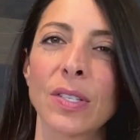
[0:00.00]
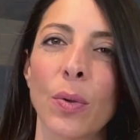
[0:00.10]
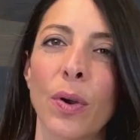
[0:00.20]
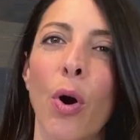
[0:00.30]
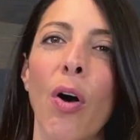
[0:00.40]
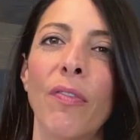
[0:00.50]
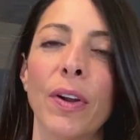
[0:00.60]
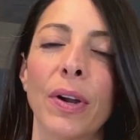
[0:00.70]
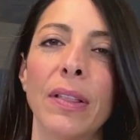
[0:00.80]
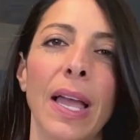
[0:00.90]
So they're all
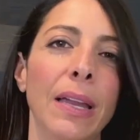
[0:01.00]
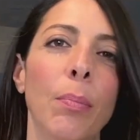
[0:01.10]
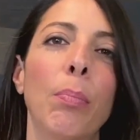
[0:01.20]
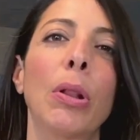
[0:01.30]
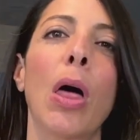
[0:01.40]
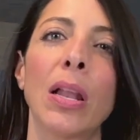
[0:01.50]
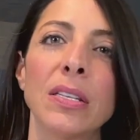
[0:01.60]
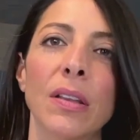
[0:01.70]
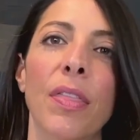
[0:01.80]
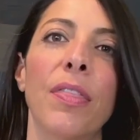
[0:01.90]
very like
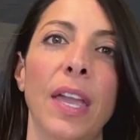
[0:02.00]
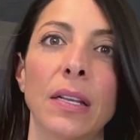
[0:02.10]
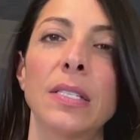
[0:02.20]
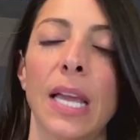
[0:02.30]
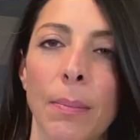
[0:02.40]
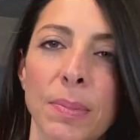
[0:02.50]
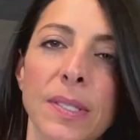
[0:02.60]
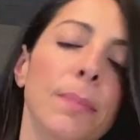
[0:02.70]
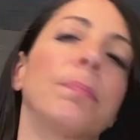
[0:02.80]
blunt, thick tips.